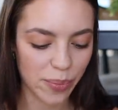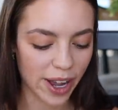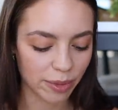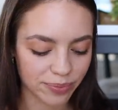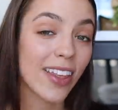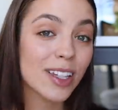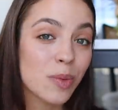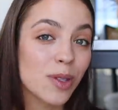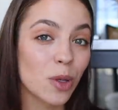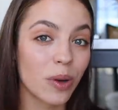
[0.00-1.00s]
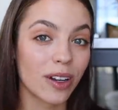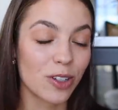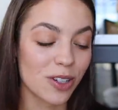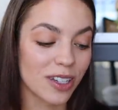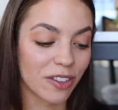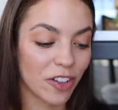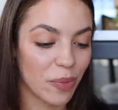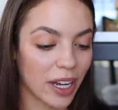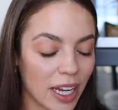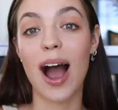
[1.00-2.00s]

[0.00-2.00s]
But that's been super interesting for me.